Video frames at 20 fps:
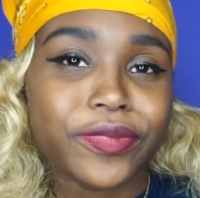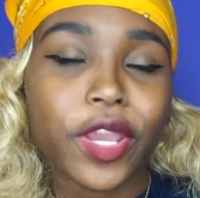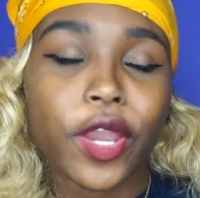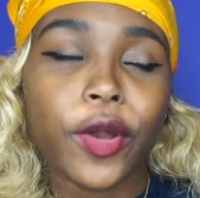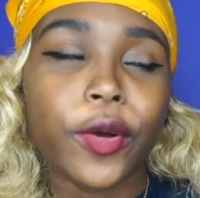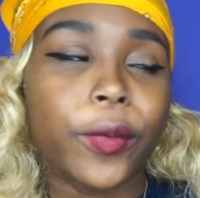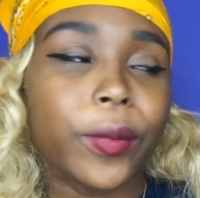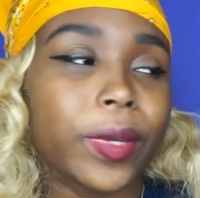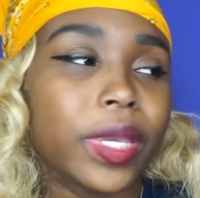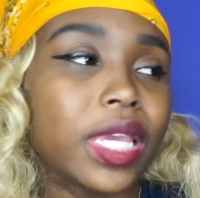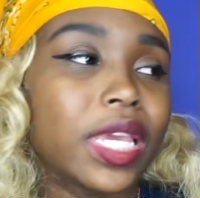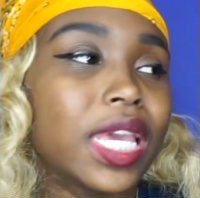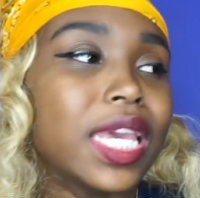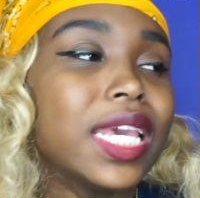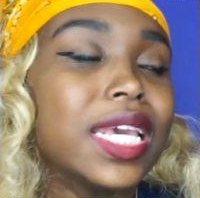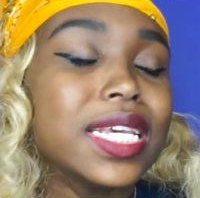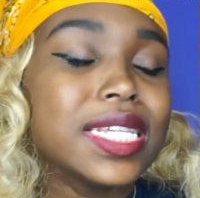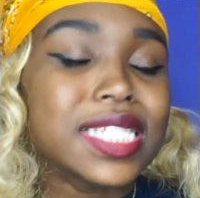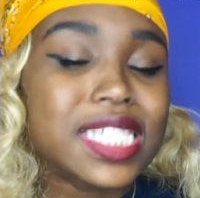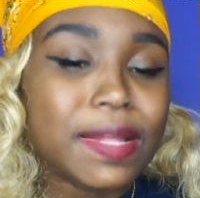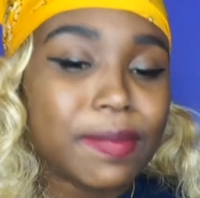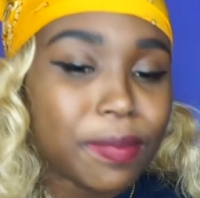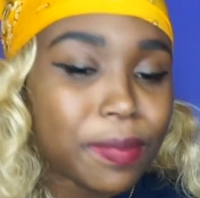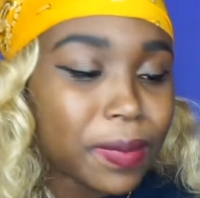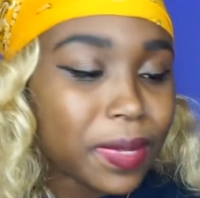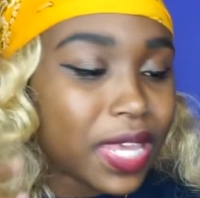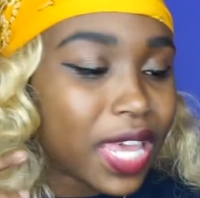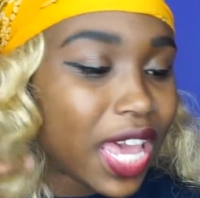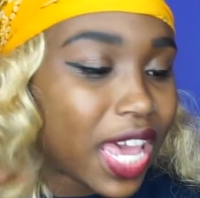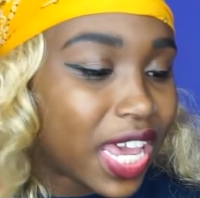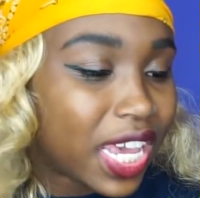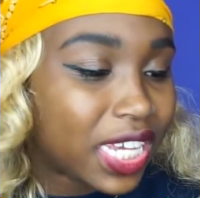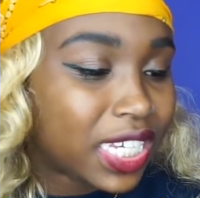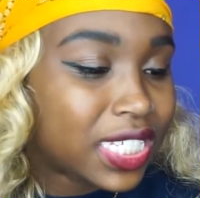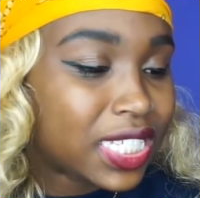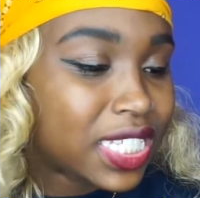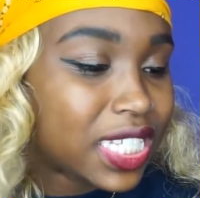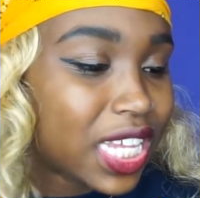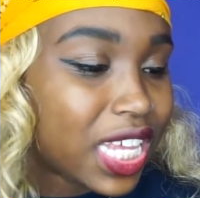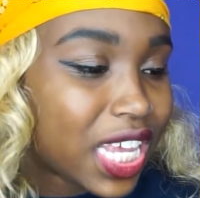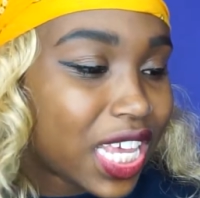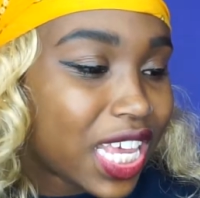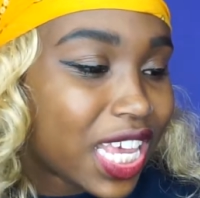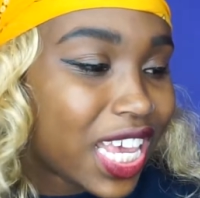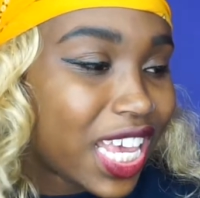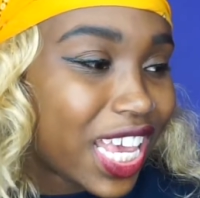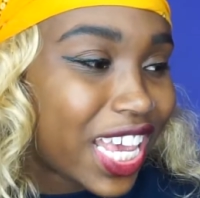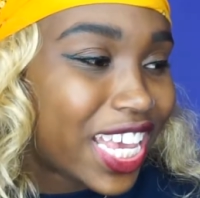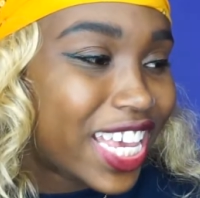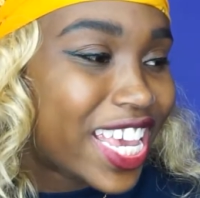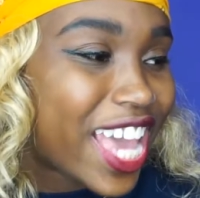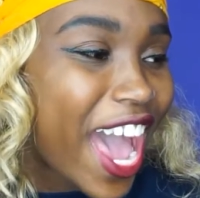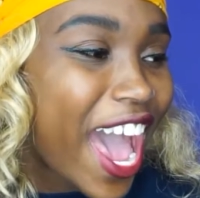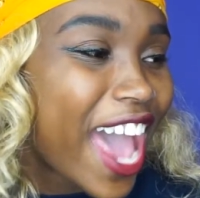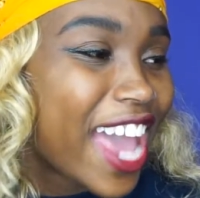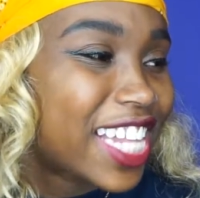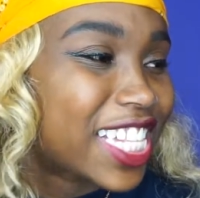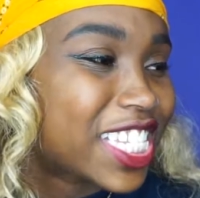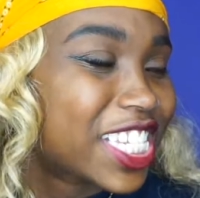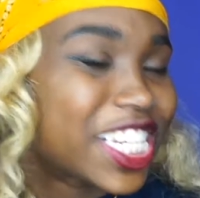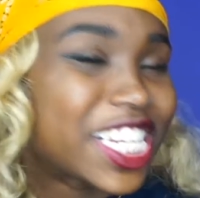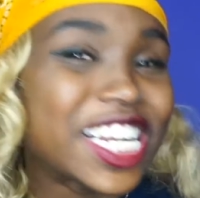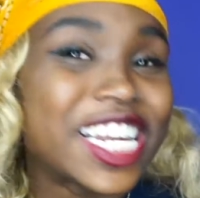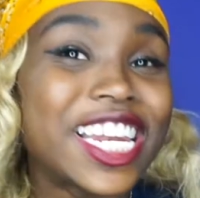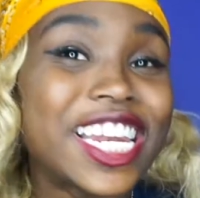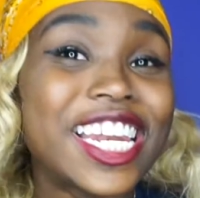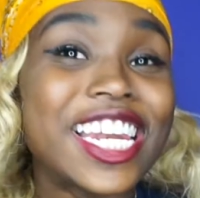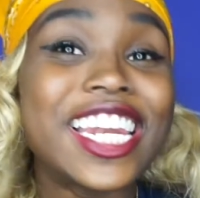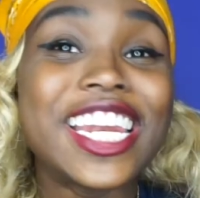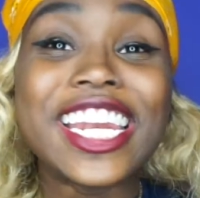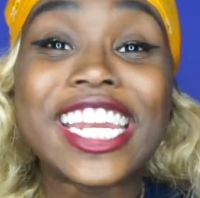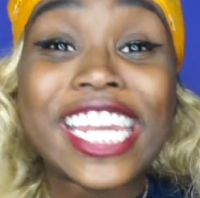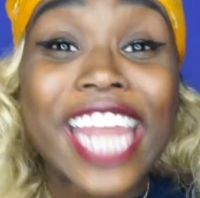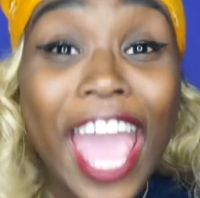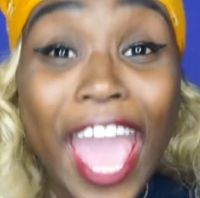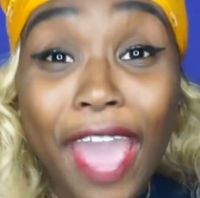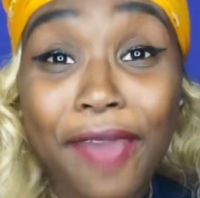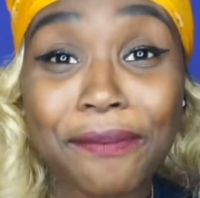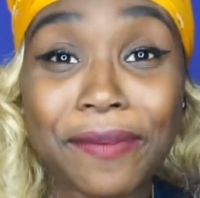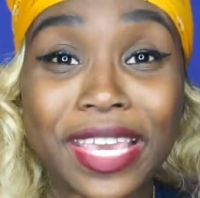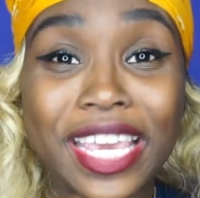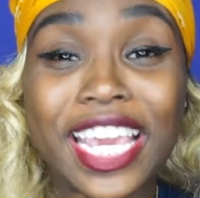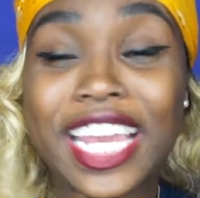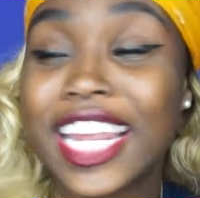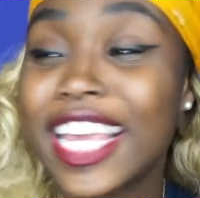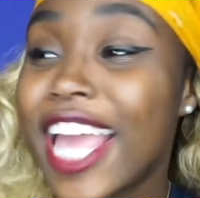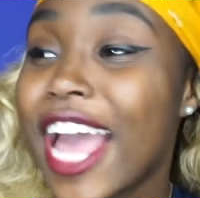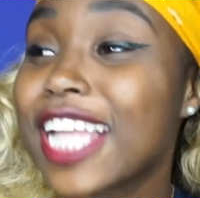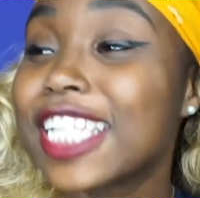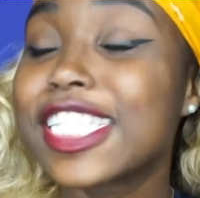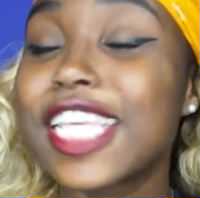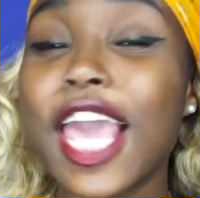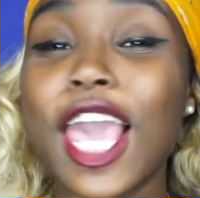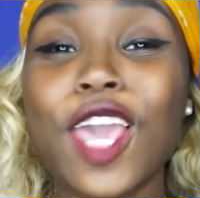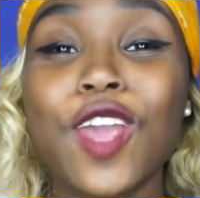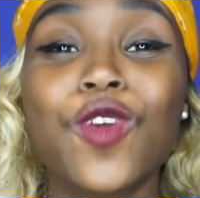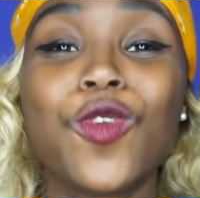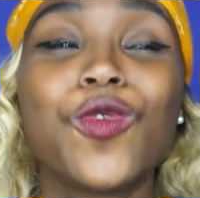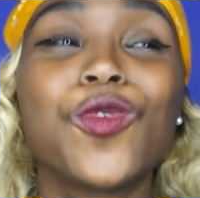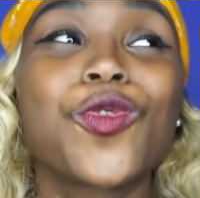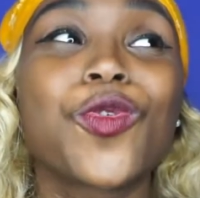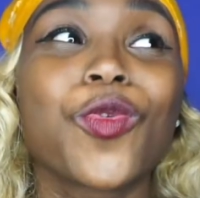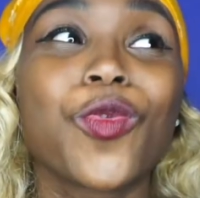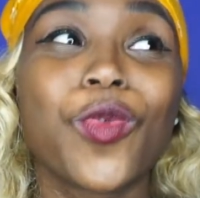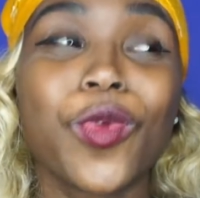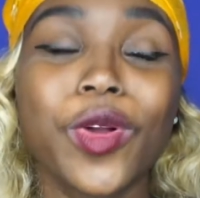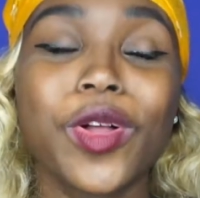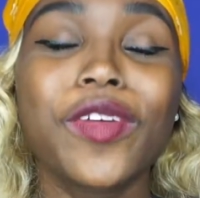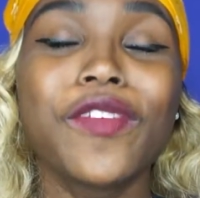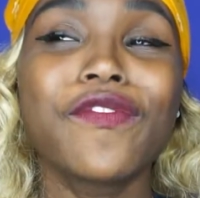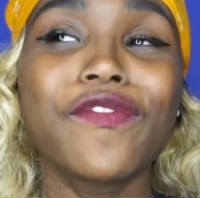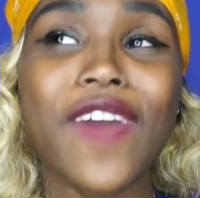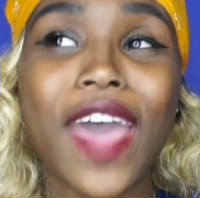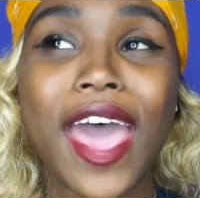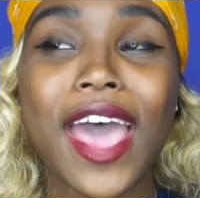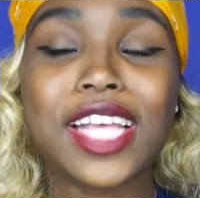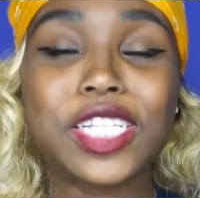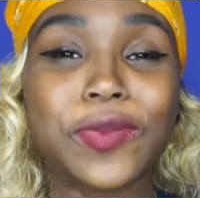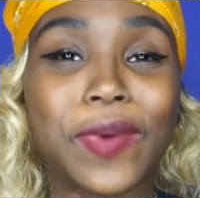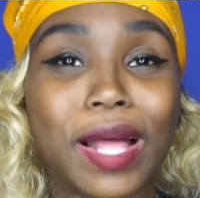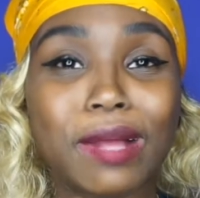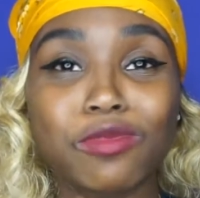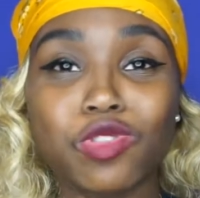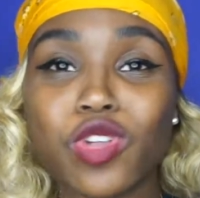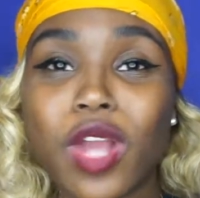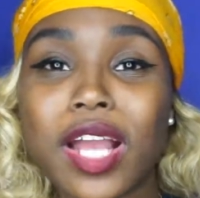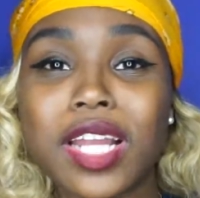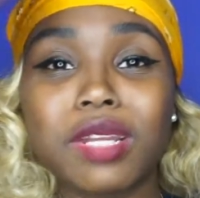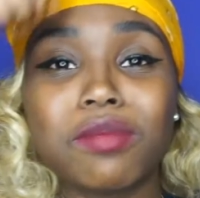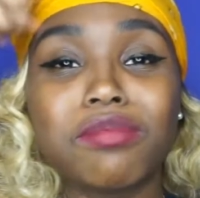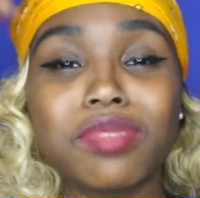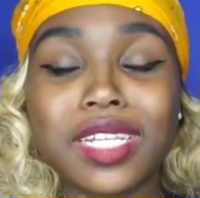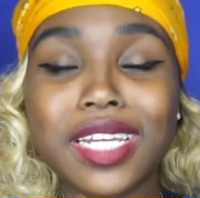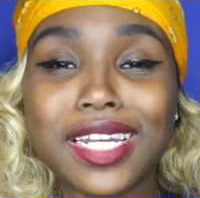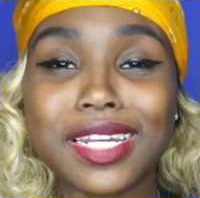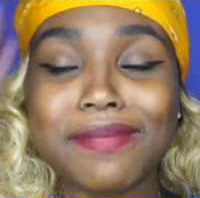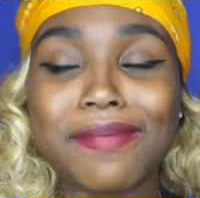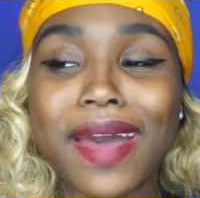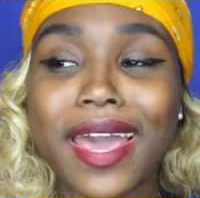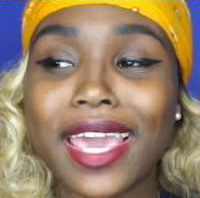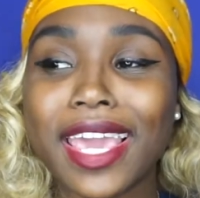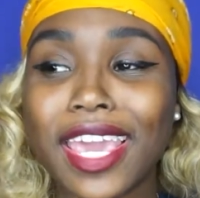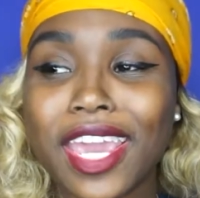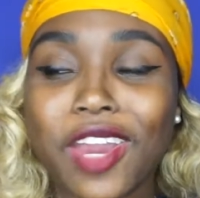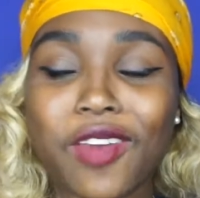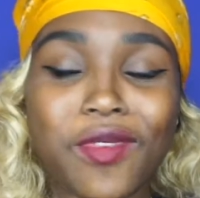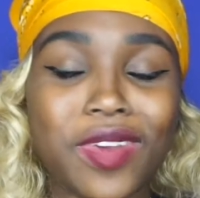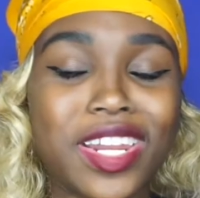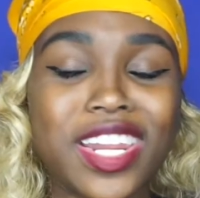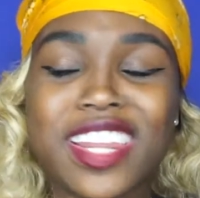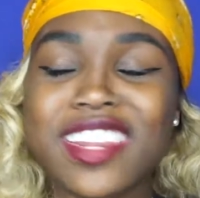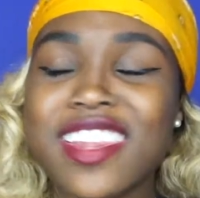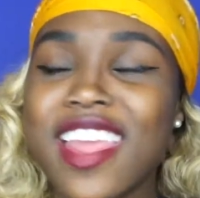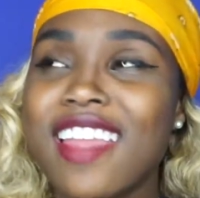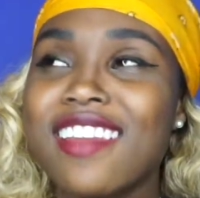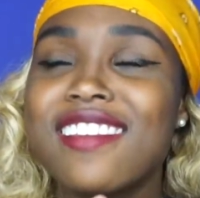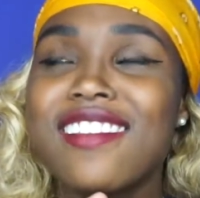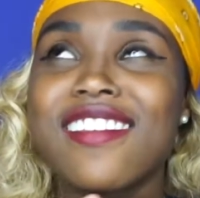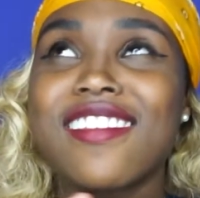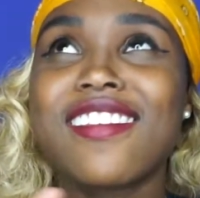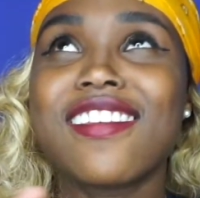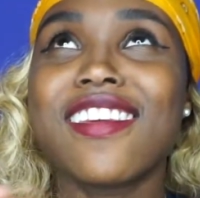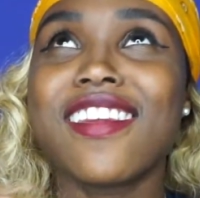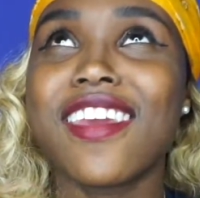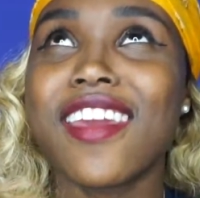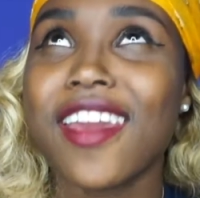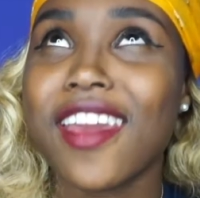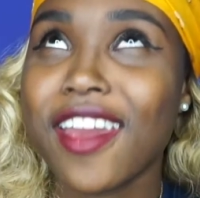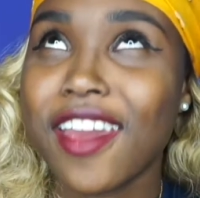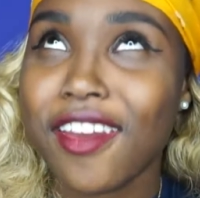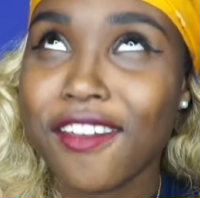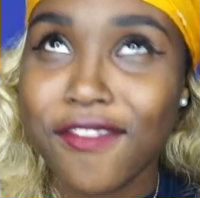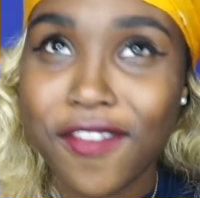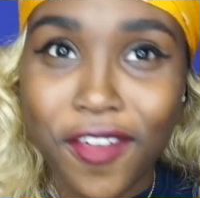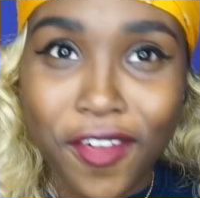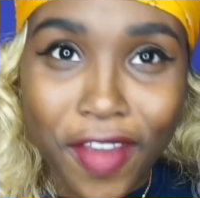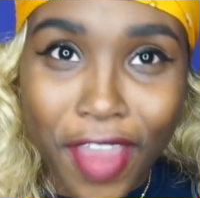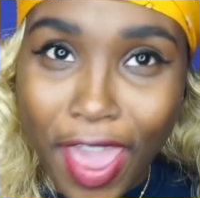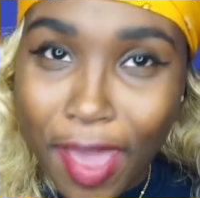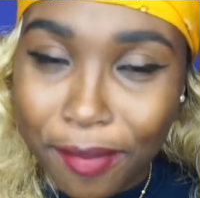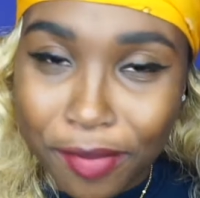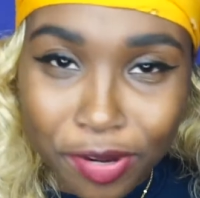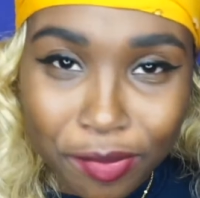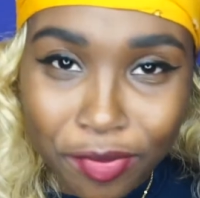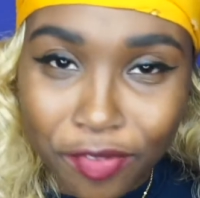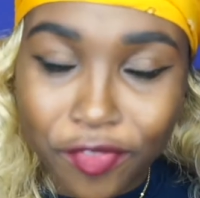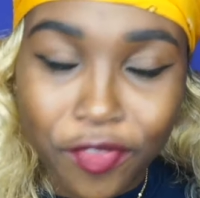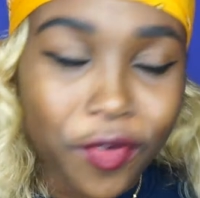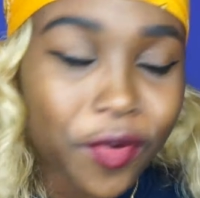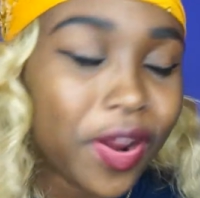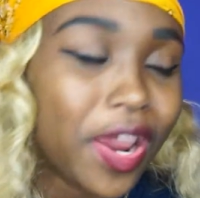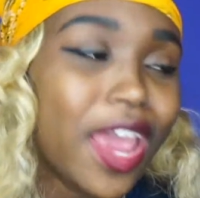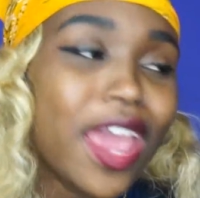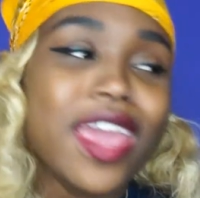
a week simply because it got nappy and it got tangled real fast while I'm trying to blend my hair in and that never happened before